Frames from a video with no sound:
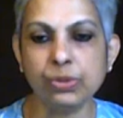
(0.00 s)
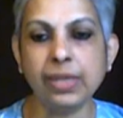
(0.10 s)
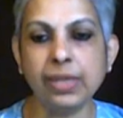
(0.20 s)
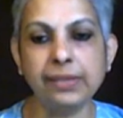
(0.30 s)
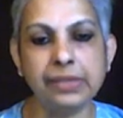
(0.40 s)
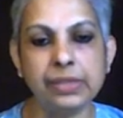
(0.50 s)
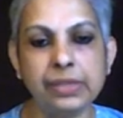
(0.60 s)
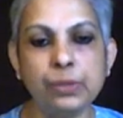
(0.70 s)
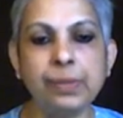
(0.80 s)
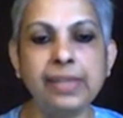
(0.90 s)

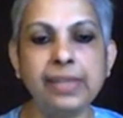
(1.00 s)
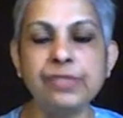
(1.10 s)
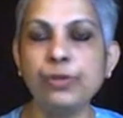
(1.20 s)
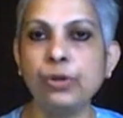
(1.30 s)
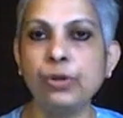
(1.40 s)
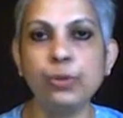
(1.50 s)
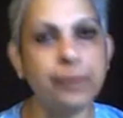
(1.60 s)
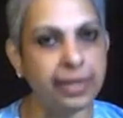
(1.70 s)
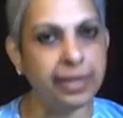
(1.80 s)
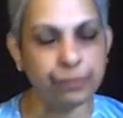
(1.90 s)
countries who
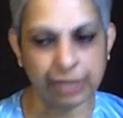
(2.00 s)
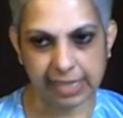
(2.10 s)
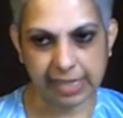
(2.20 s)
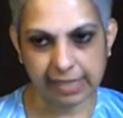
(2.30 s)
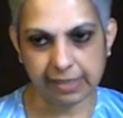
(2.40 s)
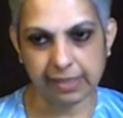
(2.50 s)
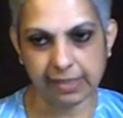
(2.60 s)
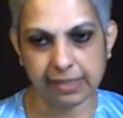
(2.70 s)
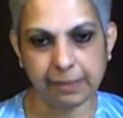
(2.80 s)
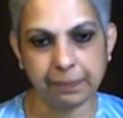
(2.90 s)
plan for
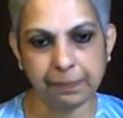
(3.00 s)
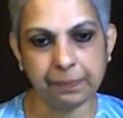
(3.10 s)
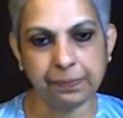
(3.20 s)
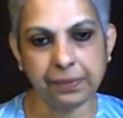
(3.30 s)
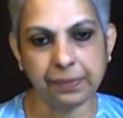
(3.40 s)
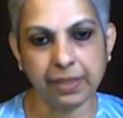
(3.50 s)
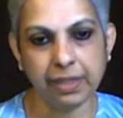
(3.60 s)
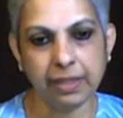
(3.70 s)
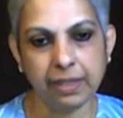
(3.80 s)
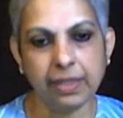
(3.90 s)
disasters.
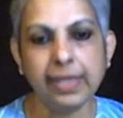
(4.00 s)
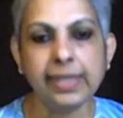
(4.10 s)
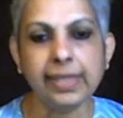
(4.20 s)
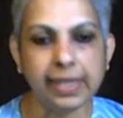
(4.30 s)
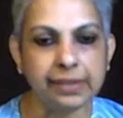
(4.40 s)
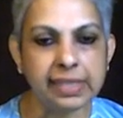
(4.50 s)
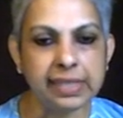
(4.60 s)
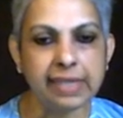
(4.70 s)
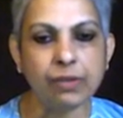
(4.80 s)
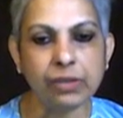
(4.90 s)

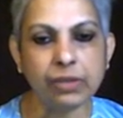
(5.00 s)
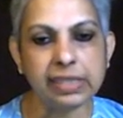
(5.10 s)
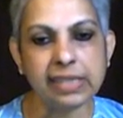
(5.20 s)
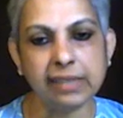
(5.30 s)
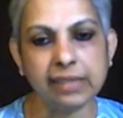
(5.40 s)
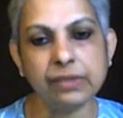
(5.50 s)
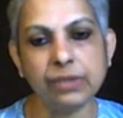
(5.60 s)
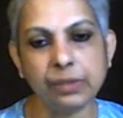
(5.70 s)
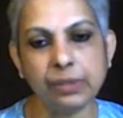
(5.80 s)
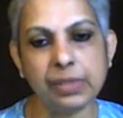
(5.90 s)
Countries have already started to
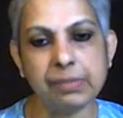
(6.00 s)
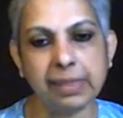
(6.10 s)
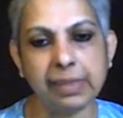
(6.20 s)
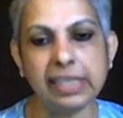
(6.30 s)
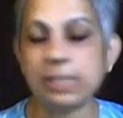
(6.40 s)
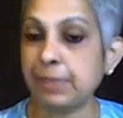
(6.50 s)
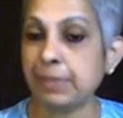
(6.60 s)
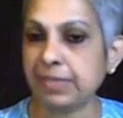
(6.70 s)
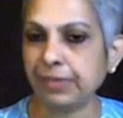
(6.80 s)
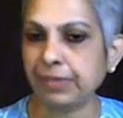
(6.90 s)
request money
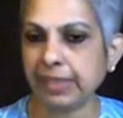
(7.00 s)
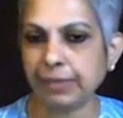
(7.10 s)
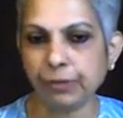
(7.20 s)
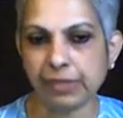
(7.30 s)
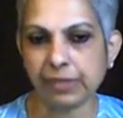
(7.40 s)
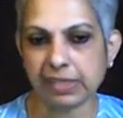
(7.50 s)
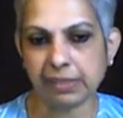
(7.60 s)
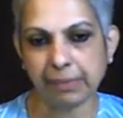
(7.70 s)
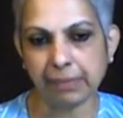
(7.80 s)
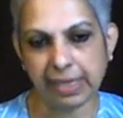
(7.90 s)
specifically for risk
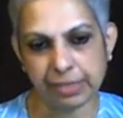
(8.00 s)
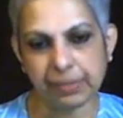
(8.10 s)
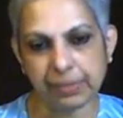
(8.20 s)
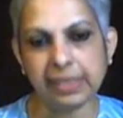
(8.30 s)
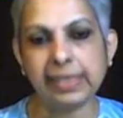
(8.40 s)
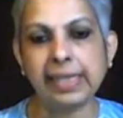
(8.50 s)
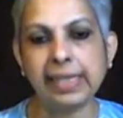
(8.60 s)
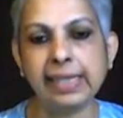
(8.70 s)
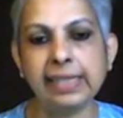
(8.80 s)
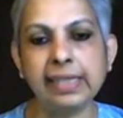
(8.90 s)
management,
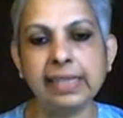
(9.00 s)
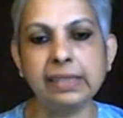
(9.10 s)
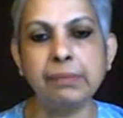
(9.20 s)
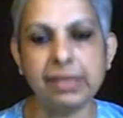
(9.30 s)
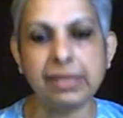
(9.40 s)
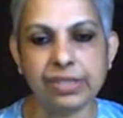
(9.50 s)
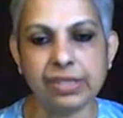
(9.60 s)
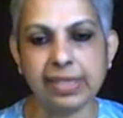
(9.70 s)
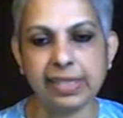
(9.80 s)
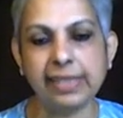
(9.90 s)
indicating that the message
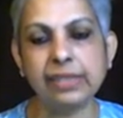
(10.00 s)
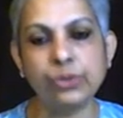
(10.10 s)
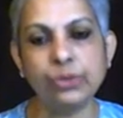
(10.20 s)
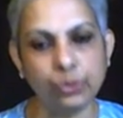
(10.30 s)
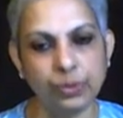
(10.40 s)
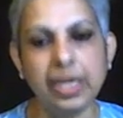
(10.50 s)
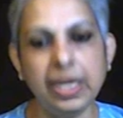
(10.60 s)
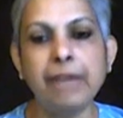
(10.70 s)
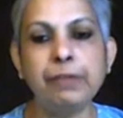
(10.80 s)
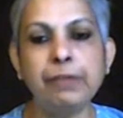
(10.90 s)
is getting through.
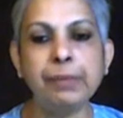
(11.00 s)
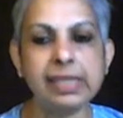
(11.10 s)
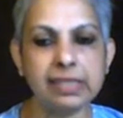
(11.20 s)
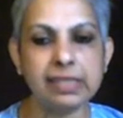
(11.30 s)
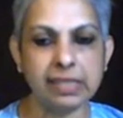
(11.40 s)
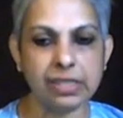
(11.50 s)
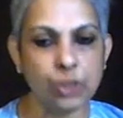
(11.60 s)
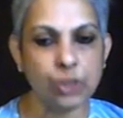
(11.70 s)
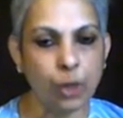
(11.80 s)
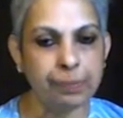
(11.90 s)
We must
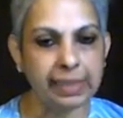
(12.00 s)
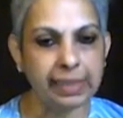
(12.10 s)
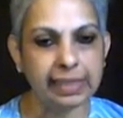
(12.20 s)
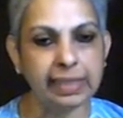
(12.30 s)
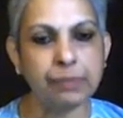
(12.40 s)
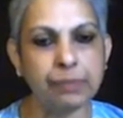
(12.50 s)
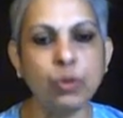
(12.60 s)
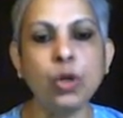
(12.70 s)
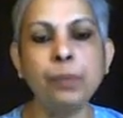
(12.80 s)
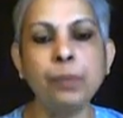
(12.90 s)
stop making it
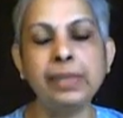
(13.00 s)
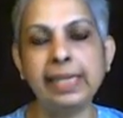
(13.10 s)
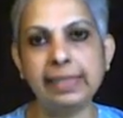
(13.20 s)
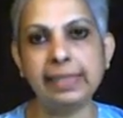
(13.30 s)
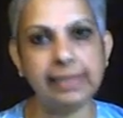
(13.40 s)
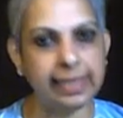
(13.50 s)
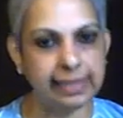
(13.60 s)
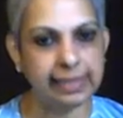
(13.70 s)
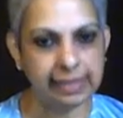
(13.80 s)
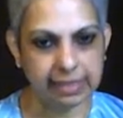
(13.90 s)
more complicated than
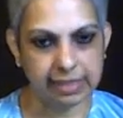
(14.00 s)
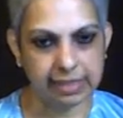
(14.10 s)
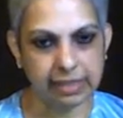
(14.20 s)
it is.